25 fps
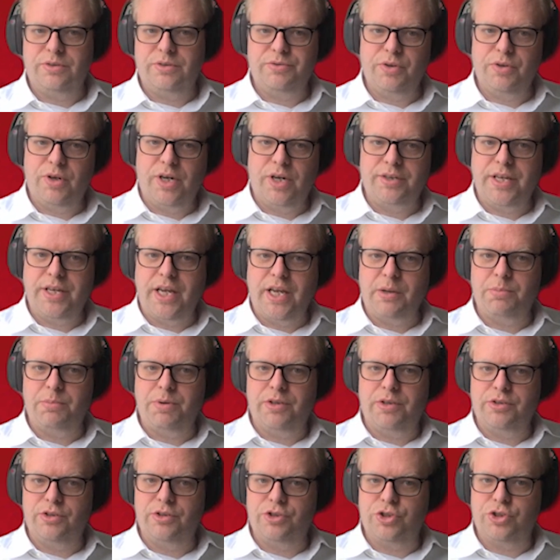you're
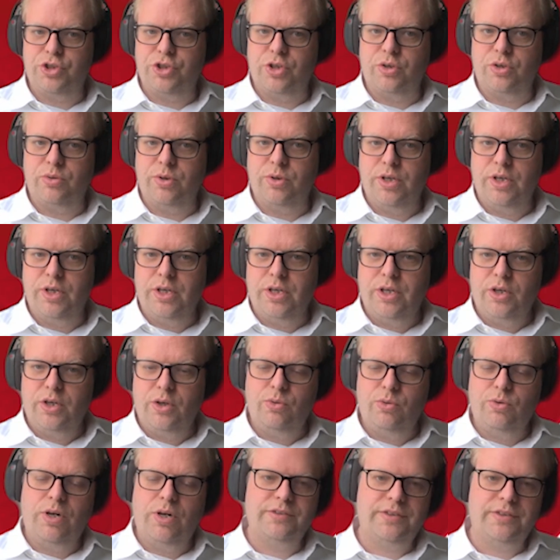unable to show
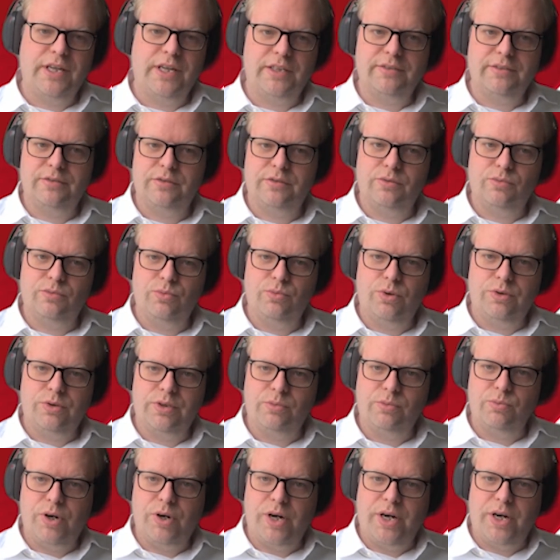who has access to what
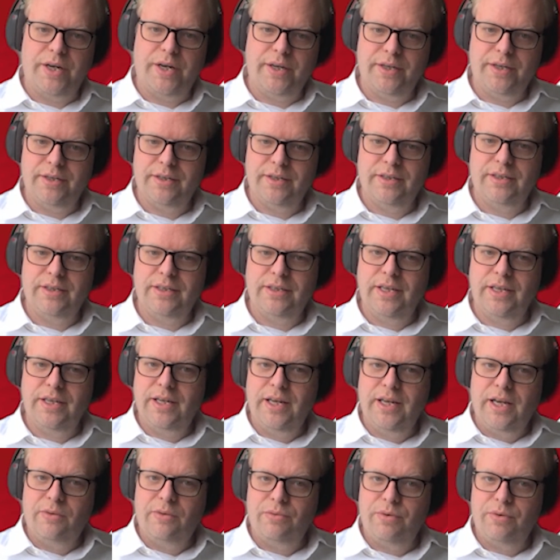and why,
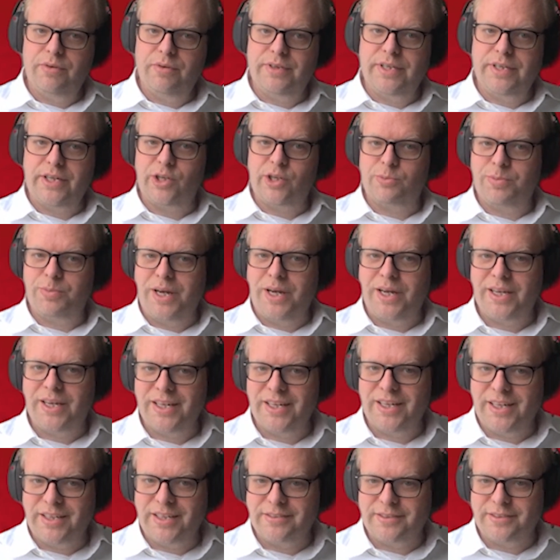we will take your
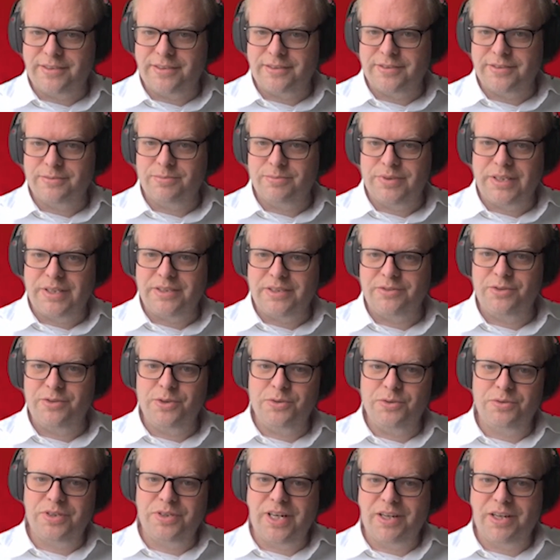banking license. That is
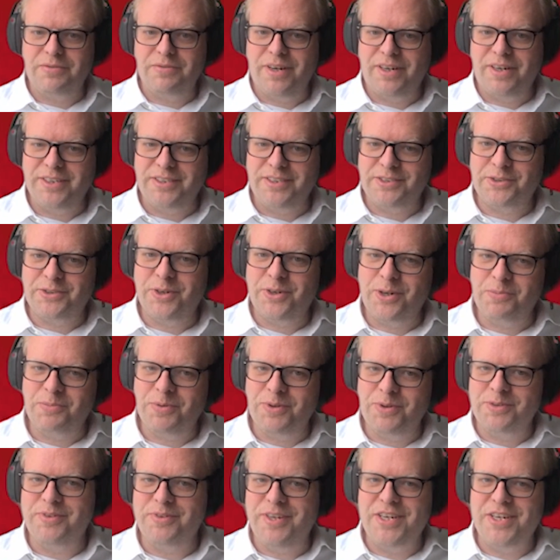usually a very strong
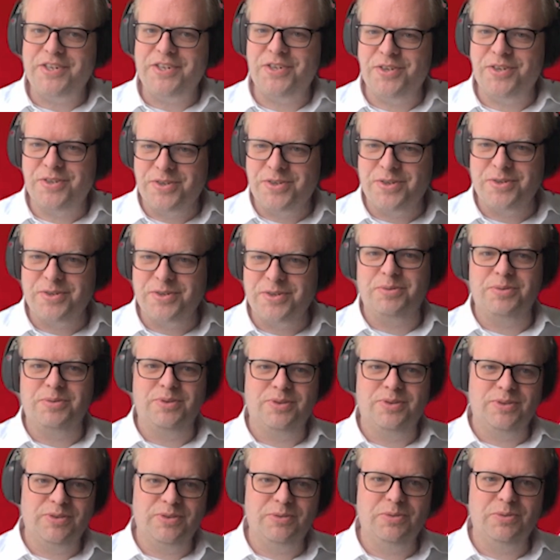motivation
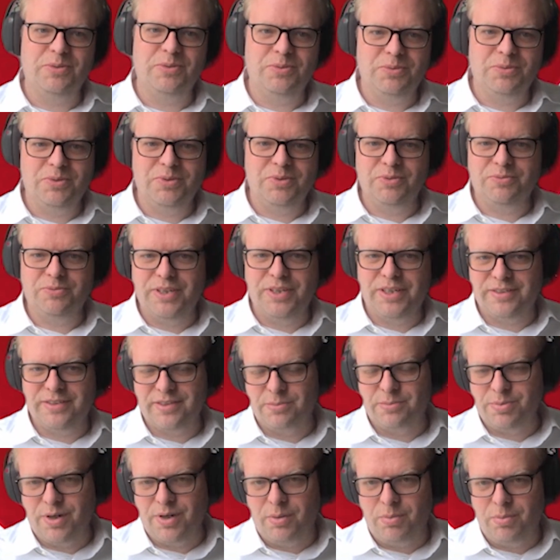to
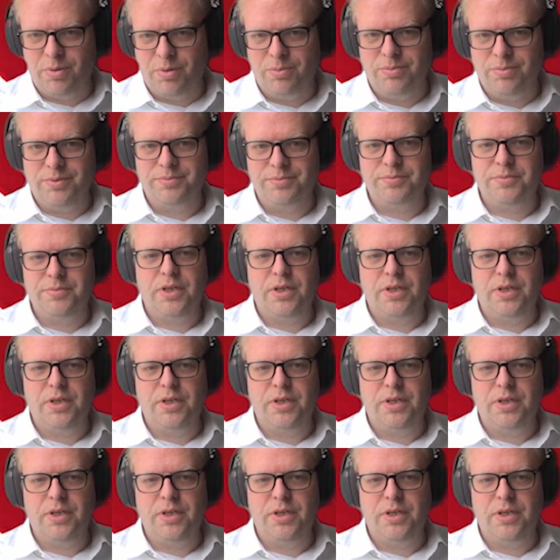fix the problem.